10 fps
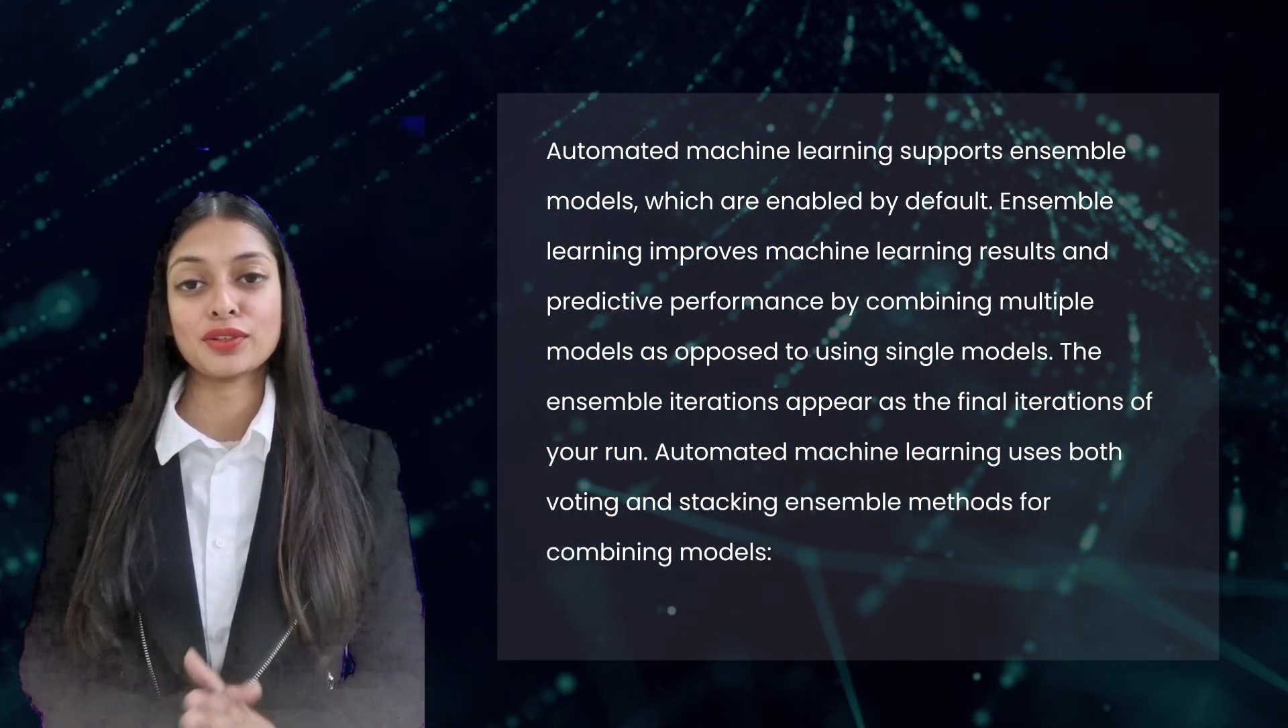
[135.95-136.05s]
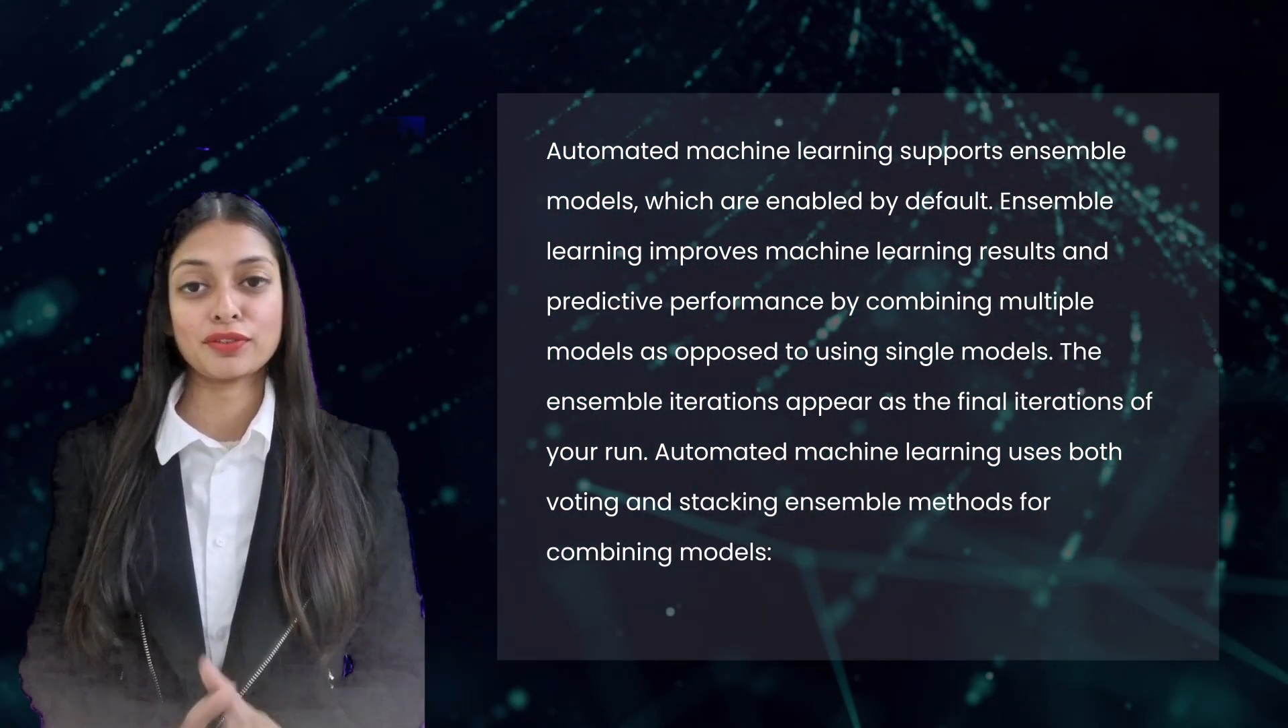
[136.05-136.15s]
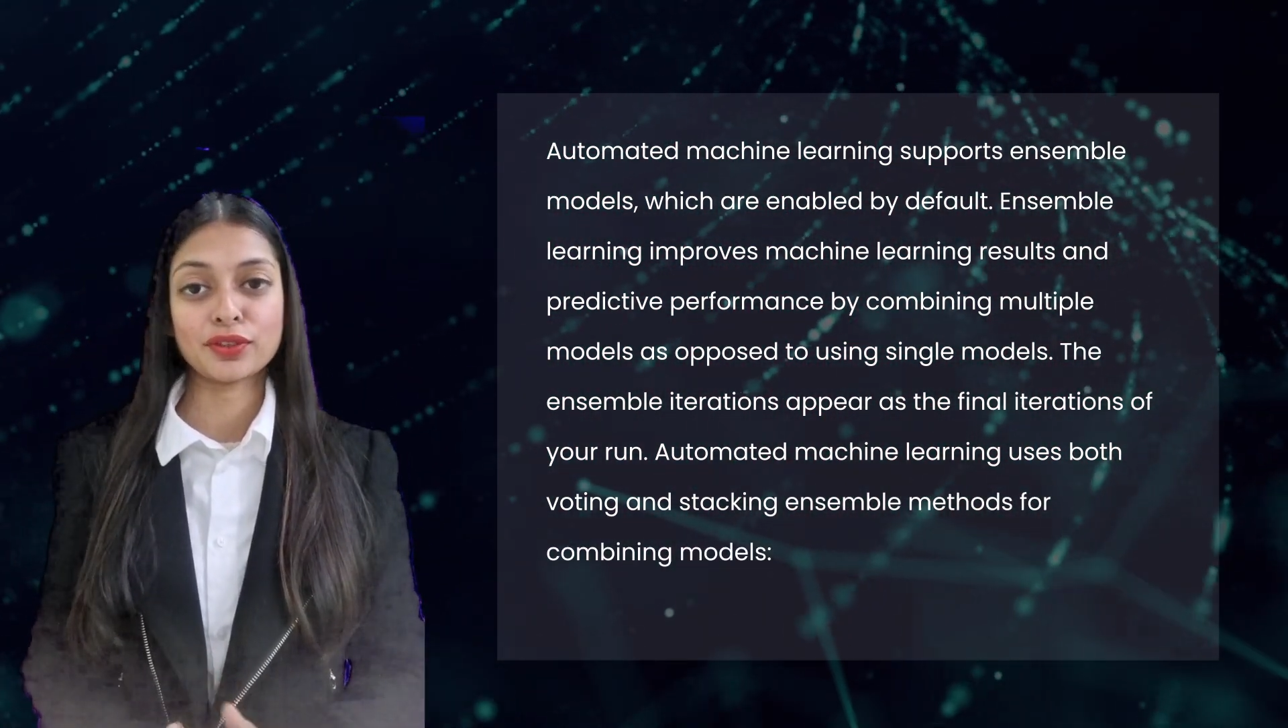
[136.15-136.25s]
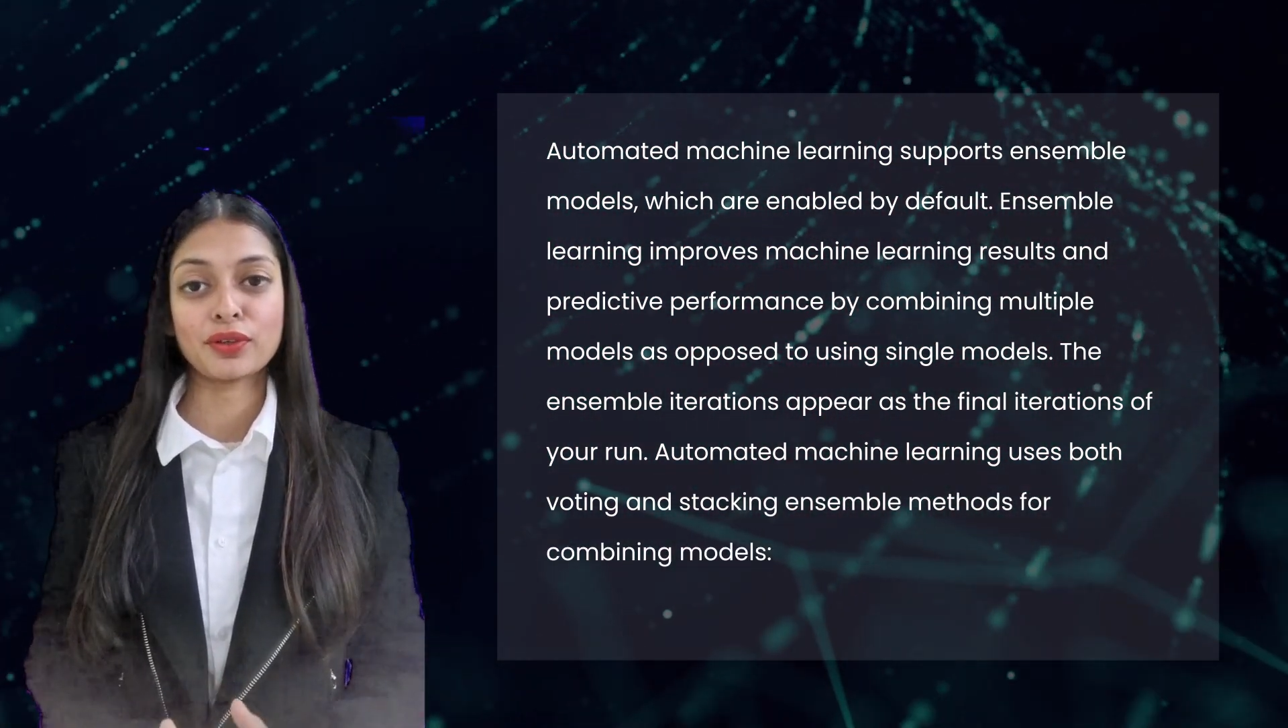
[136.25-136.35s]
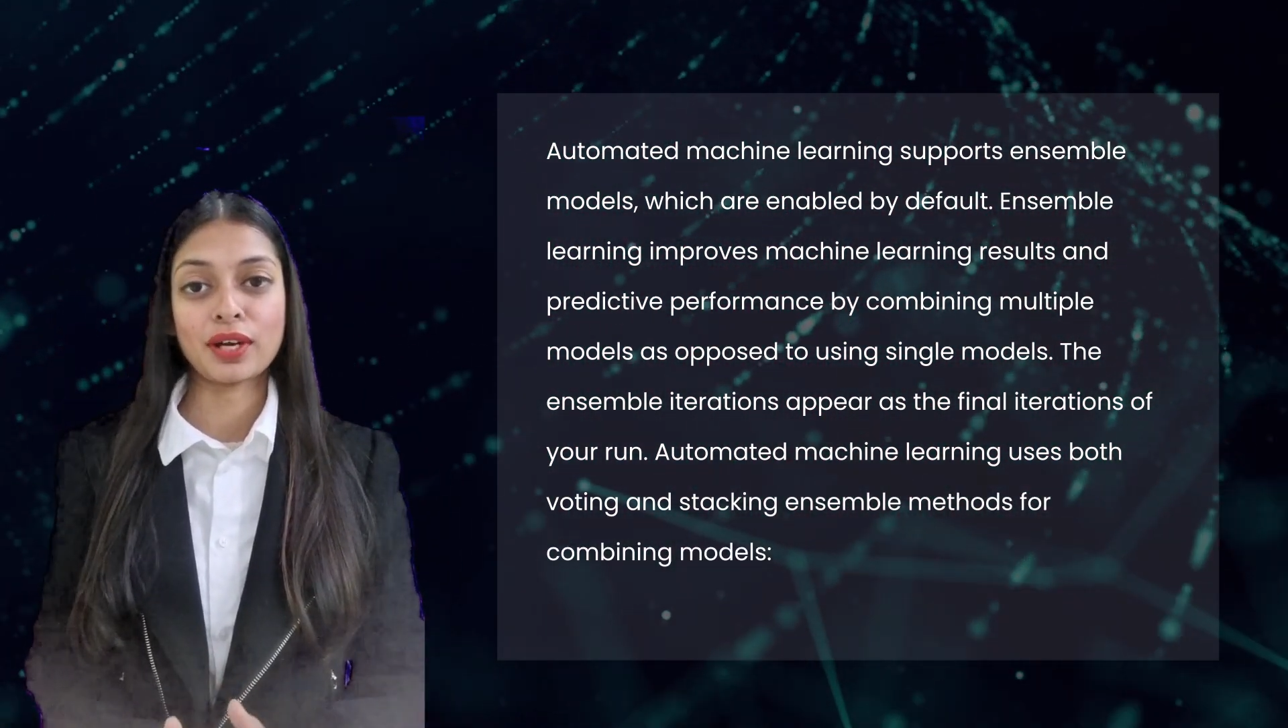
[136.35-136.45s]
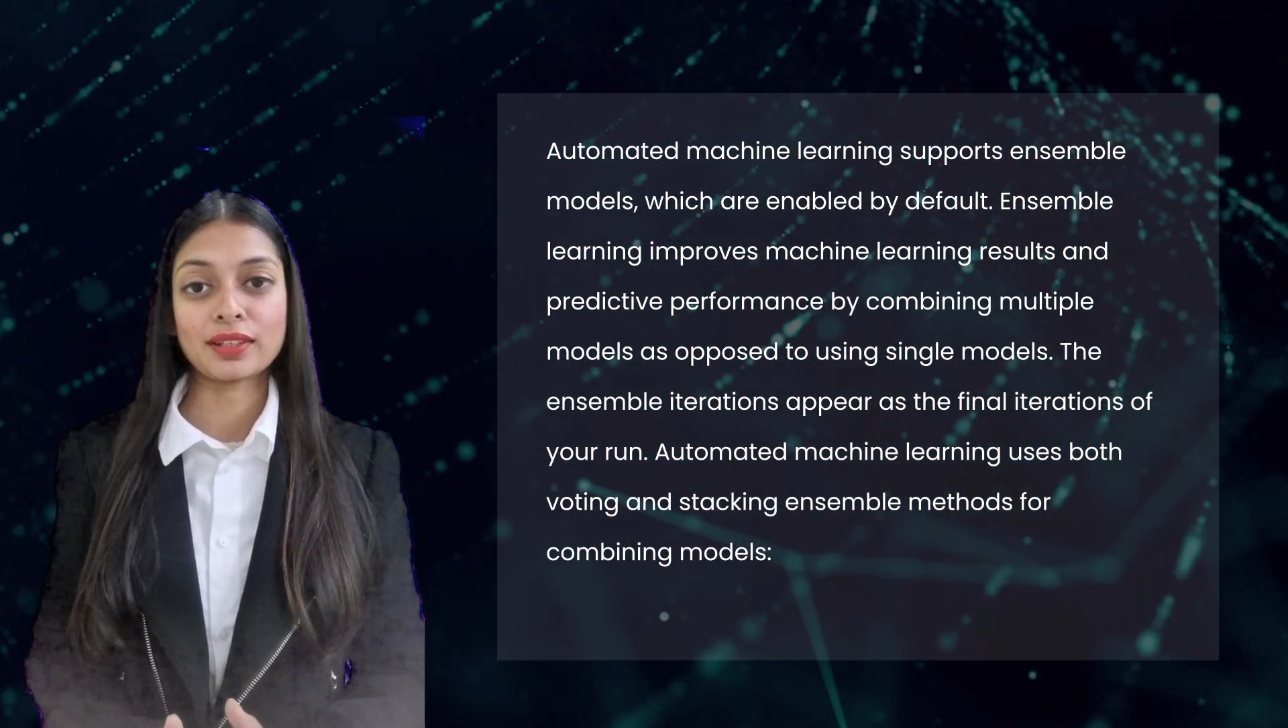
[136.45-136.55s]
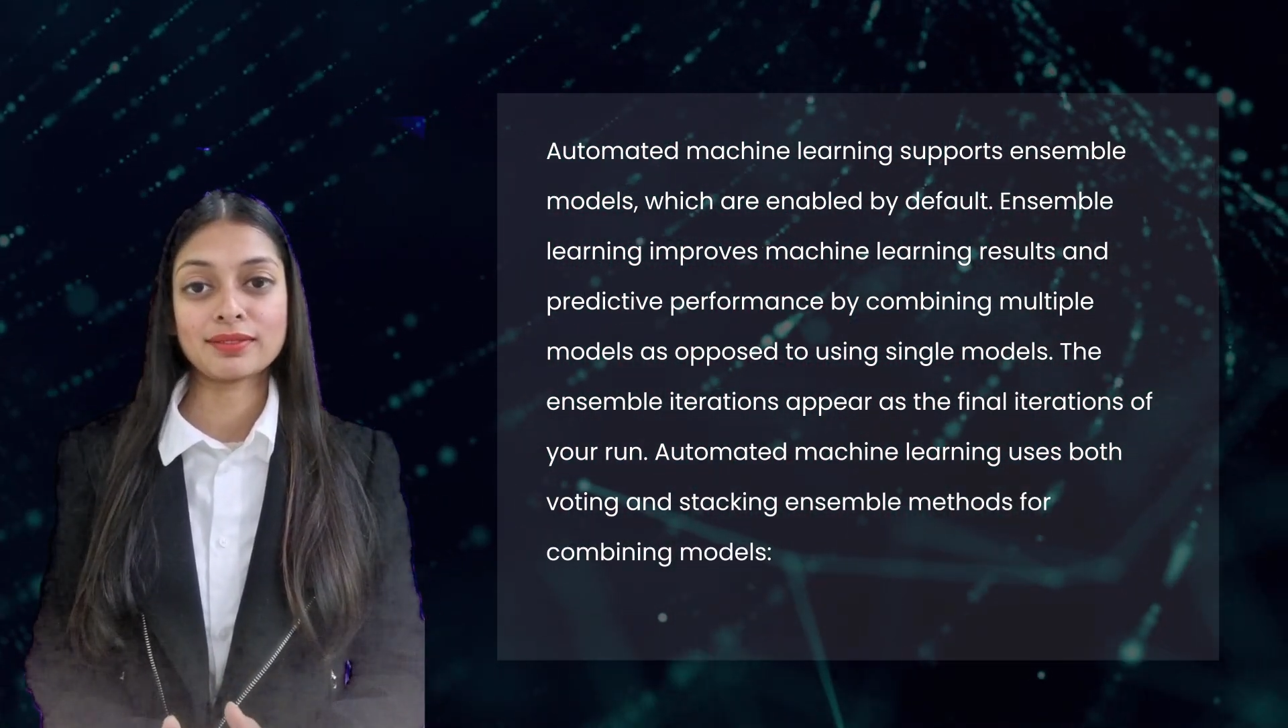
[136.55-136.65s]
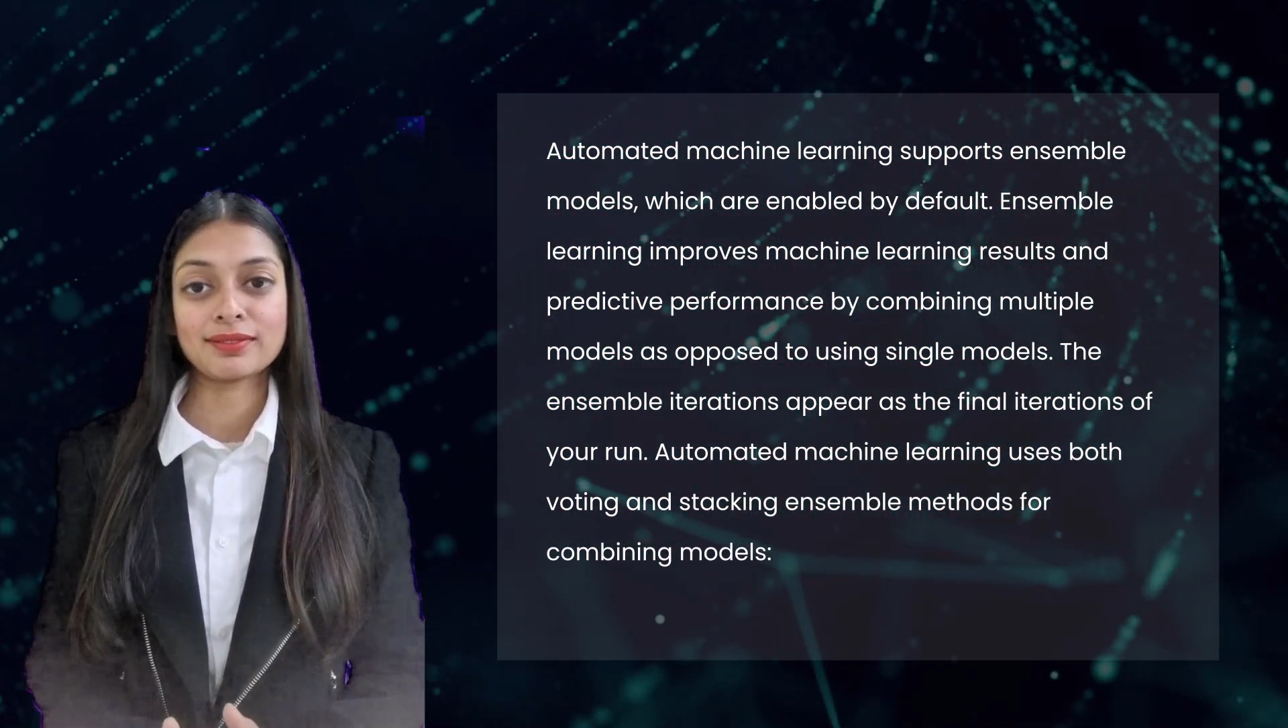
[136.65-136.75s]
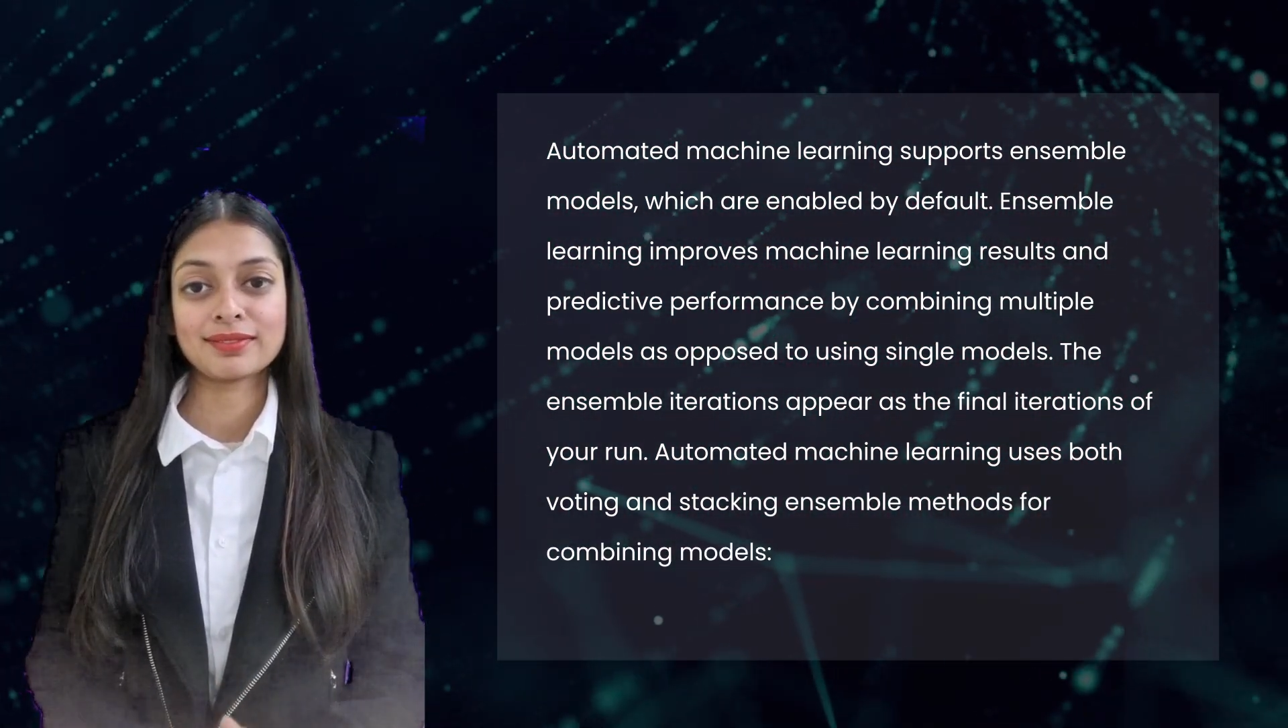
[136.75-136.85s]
of your run.